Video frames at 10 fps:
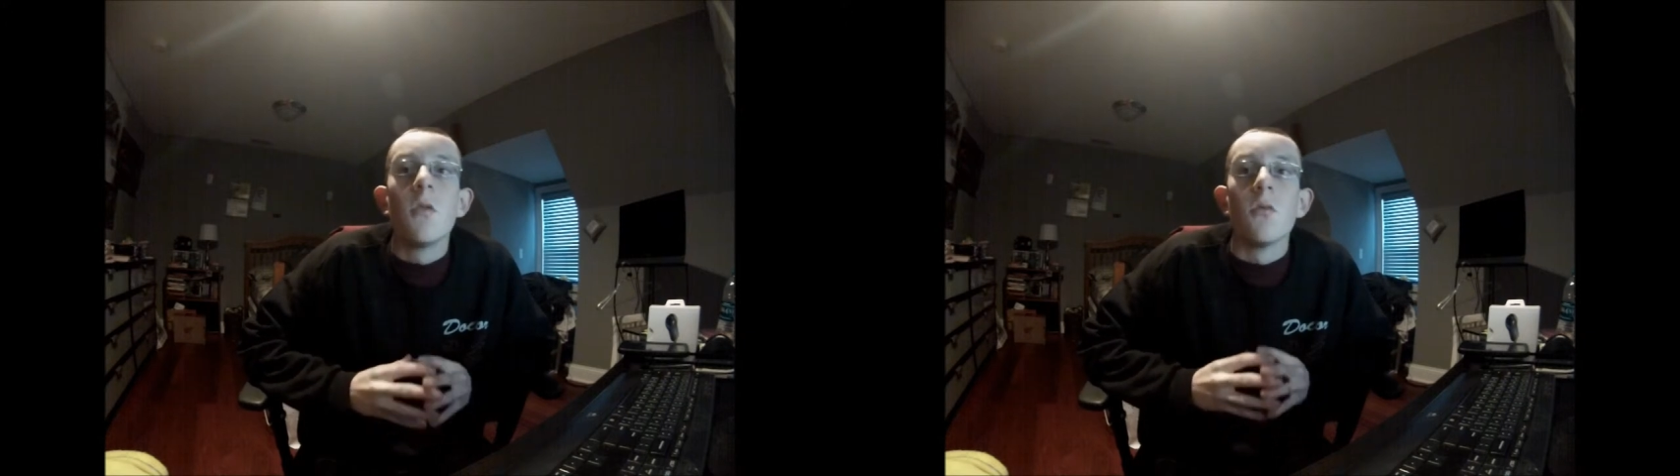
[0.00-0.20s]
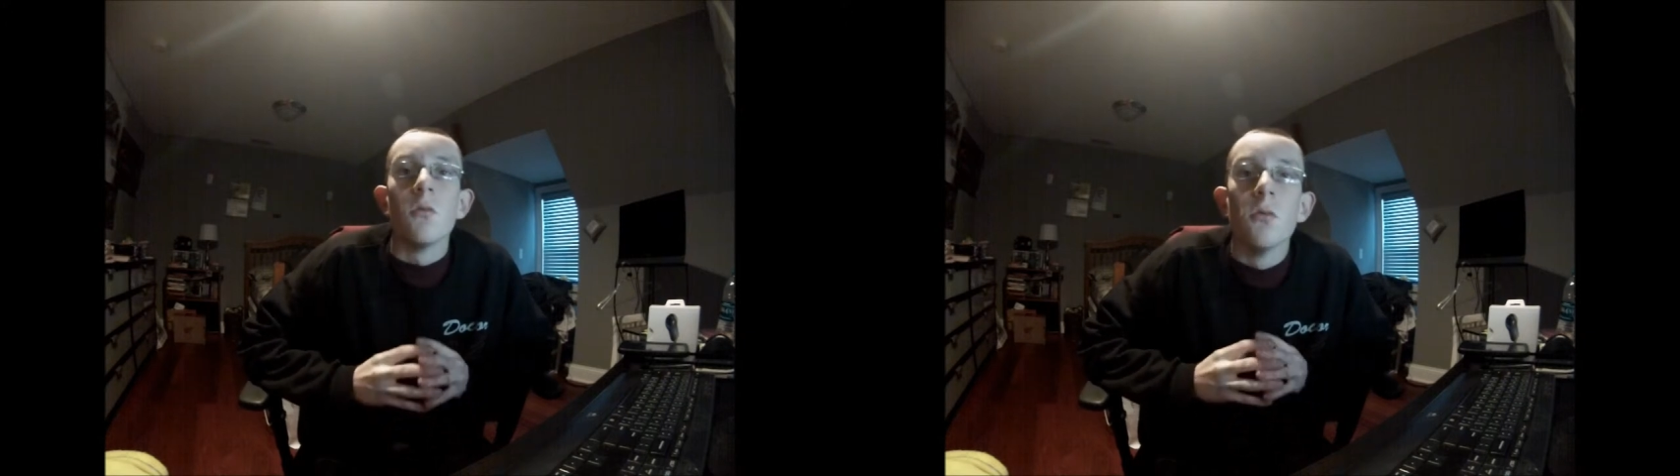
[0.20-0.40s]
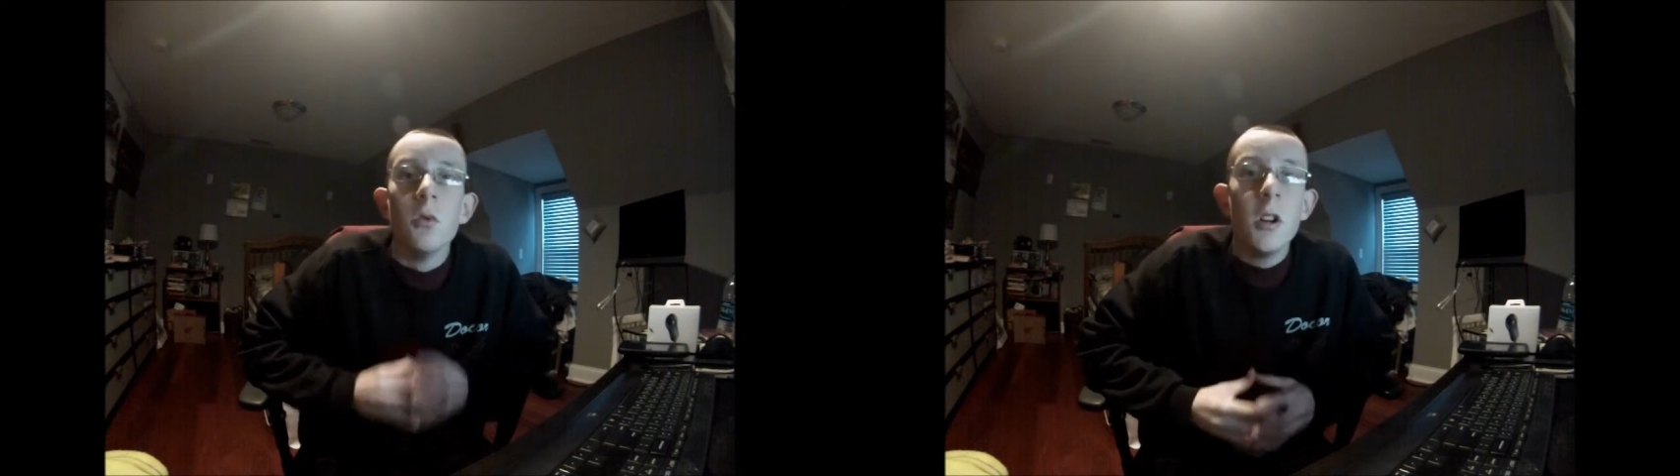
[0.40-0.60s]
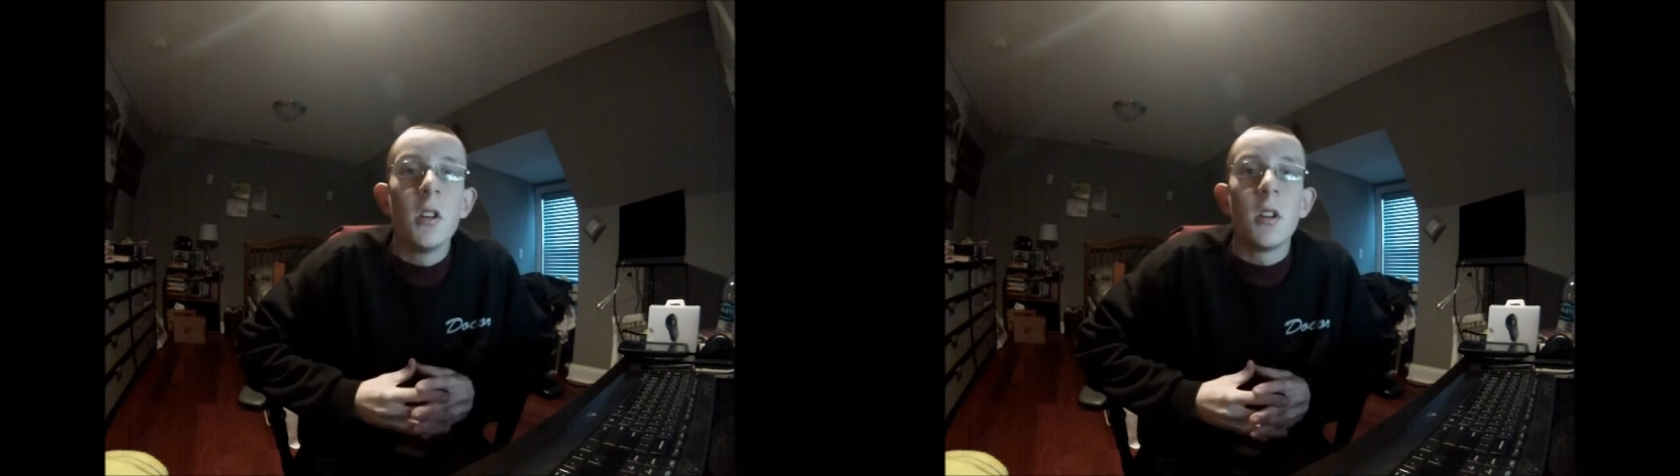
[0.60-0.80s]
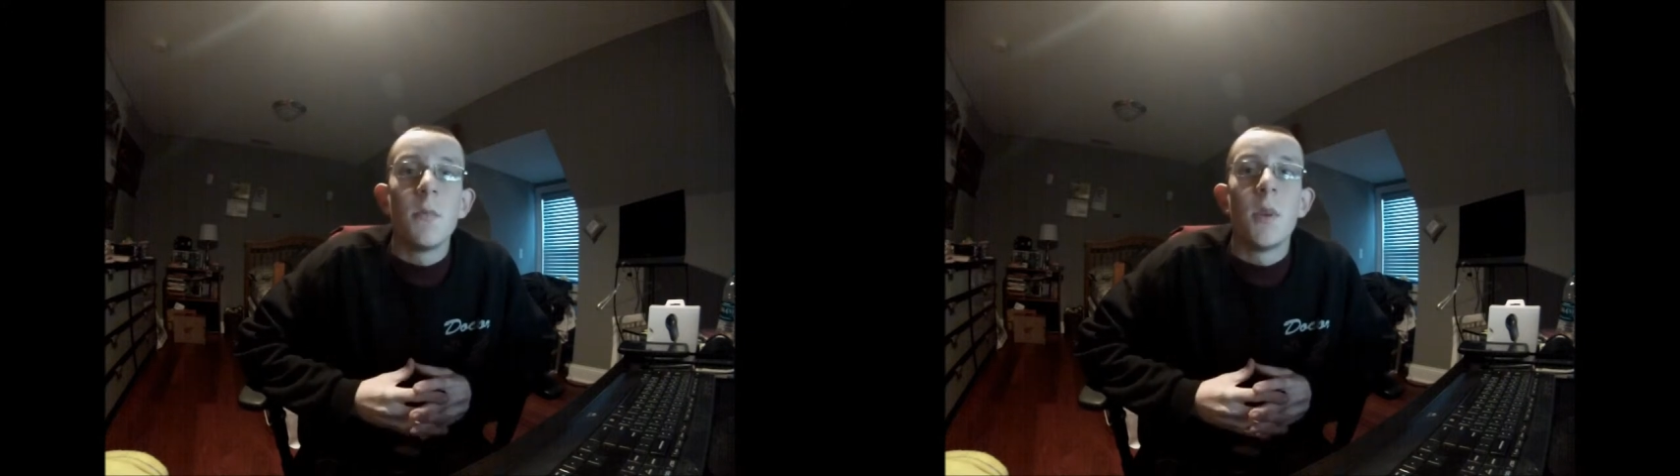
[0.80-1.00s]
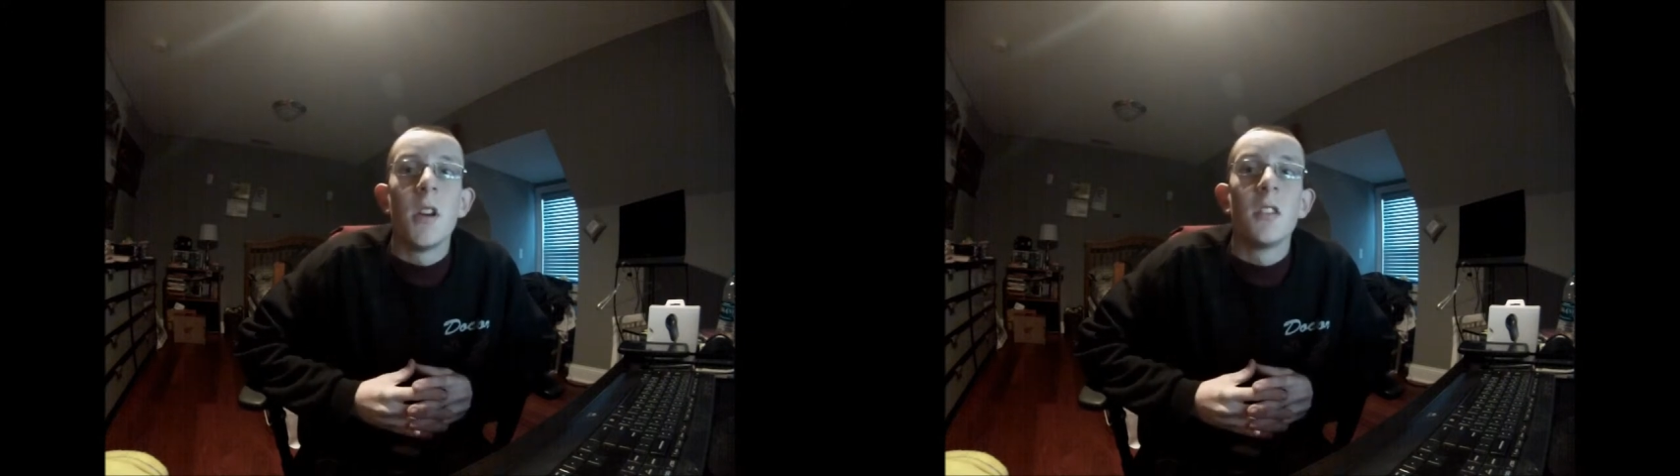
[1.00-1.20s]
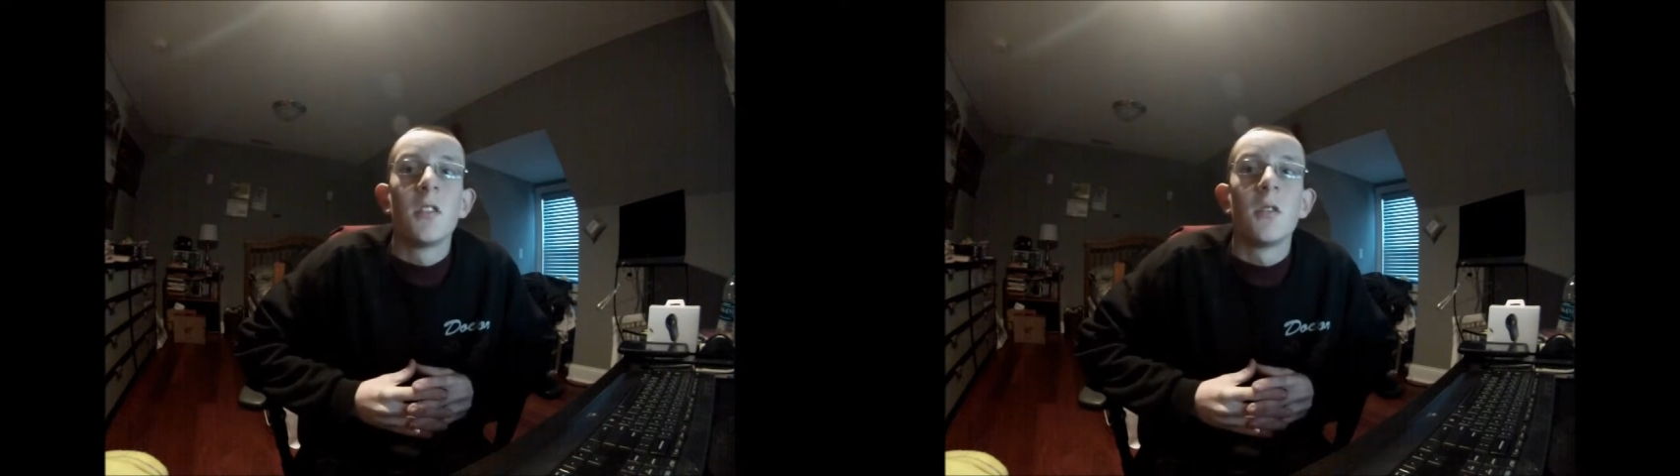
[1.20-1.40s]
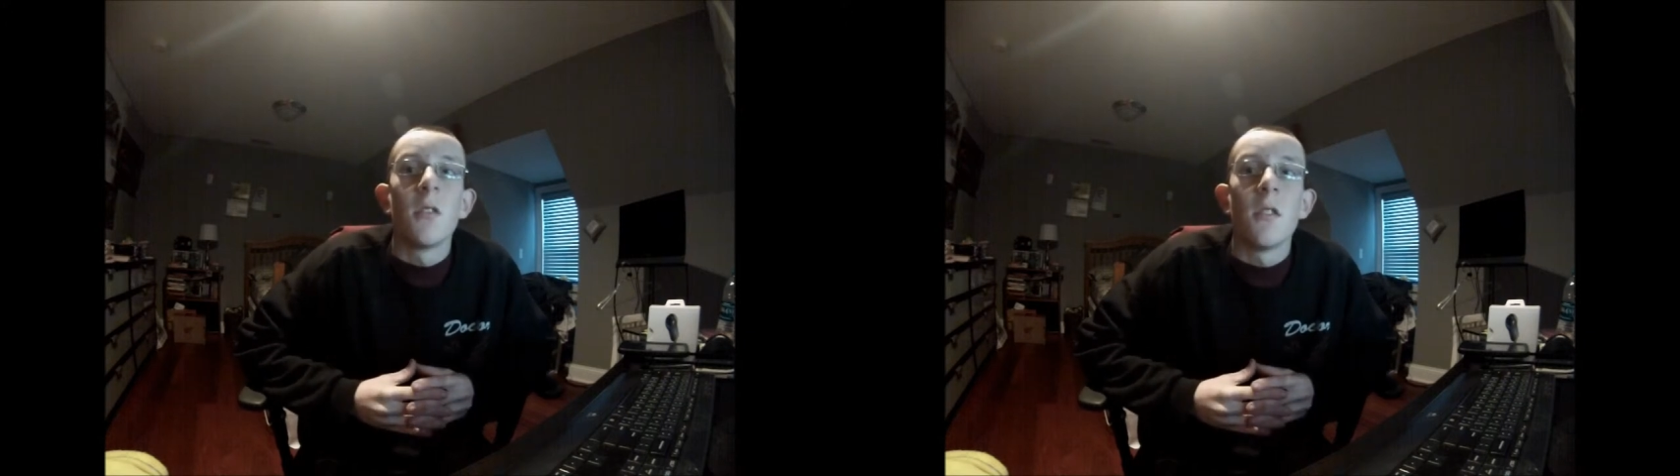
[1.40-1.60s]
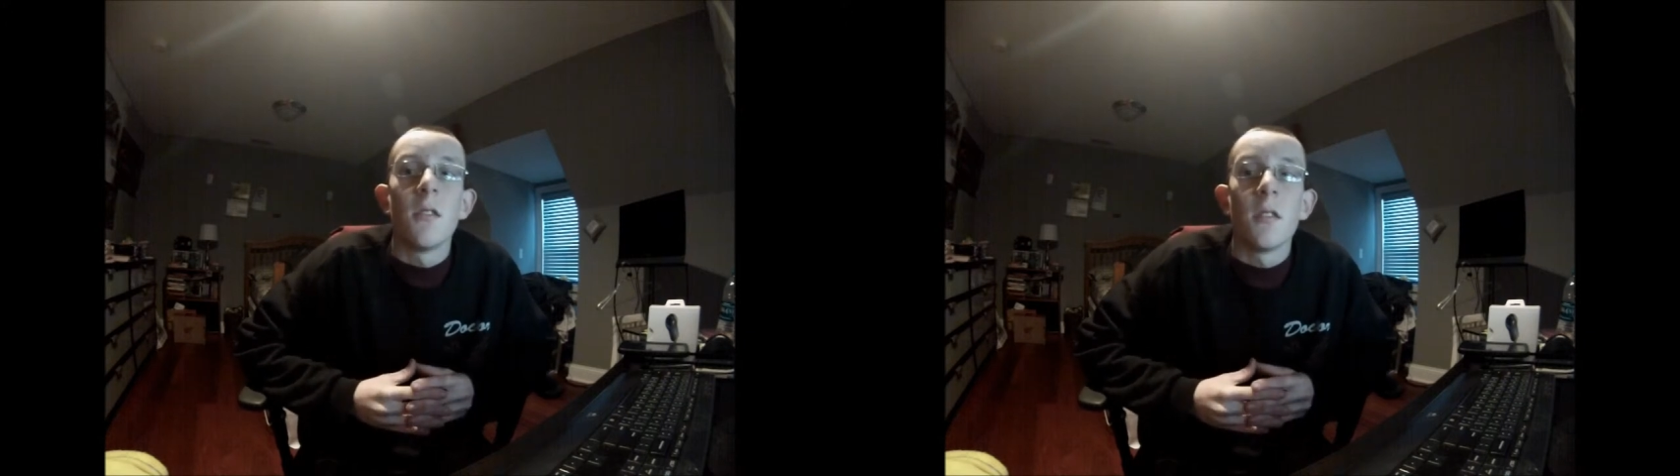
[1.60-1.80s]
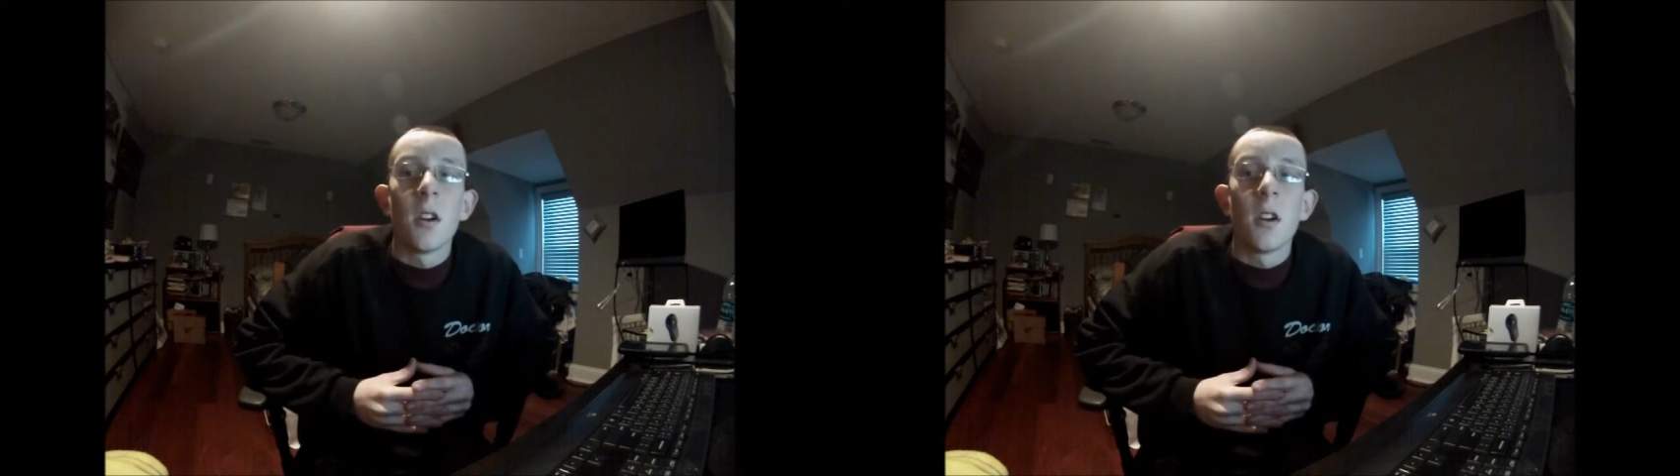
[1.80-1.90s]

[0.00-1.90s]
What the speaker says: really pissed off